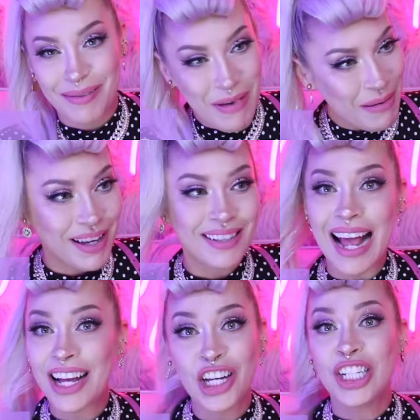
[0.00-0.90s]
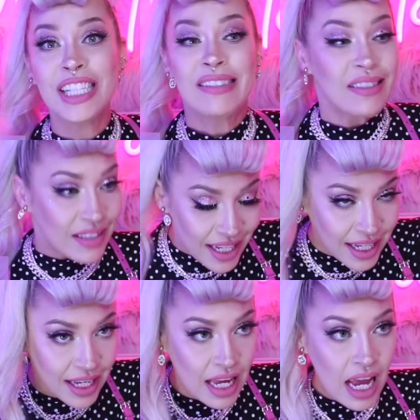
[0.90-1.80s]
Maybe because I couldn't
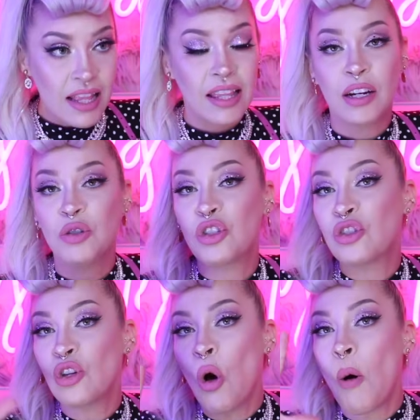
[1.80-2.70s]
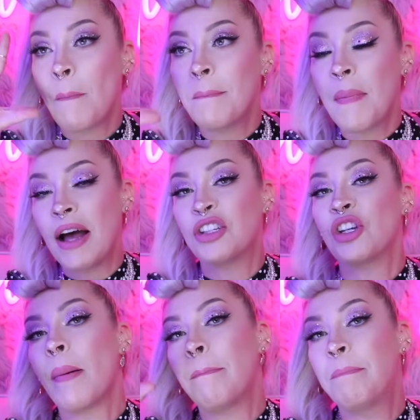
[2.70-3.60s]
see that there was so much
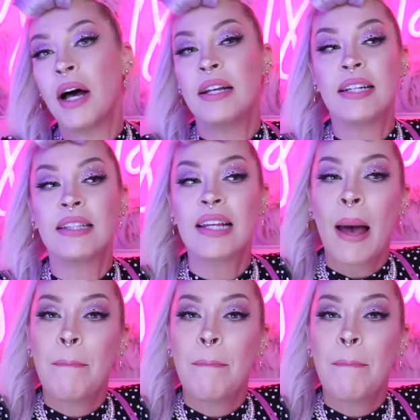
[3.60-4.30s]
abundance